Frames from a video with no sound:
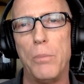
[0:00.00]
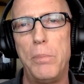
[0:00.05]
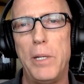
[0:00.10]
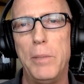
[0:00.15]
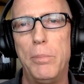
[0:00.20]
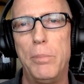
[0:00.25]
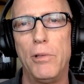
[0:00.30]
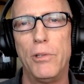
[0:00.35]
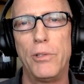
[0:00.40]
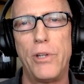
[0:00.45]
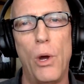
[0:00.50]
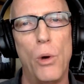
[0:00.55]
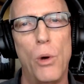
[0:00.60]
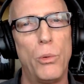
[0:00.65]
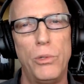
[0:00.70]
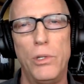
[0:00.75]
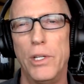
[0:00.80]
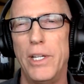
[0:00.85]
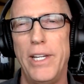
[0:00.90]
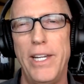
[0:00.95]
People don't
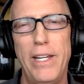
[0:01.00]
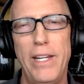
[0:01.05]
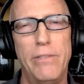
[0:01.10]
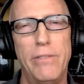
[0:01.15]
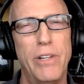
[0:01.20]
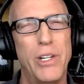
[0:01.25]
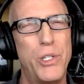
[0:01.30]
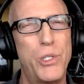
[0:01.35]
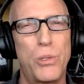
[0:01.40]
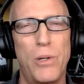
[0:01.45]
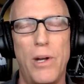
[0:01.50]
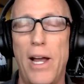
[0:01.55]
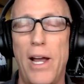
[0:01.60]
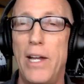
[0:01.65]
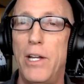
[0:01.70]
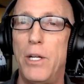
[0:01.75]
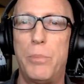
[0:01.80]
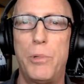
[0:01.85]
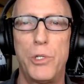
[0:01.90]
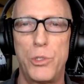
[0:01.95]
really even
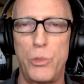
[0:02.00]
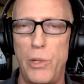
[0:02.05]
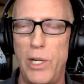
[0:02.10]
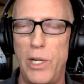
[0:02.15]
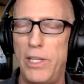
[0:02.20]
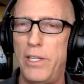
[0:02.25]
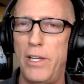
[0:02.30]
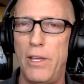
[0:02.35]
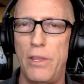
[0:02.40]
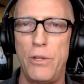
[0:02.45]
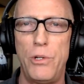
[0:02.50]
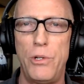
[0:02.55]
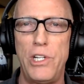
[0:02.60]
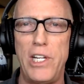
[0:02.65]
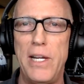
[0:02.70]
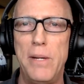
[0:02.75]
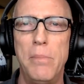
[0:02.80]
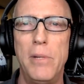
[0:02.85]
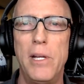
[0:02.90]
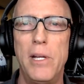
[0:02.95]
try to persuade the other
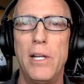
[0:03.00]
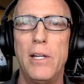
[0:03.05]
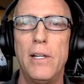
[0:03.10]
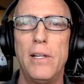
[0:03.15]
team.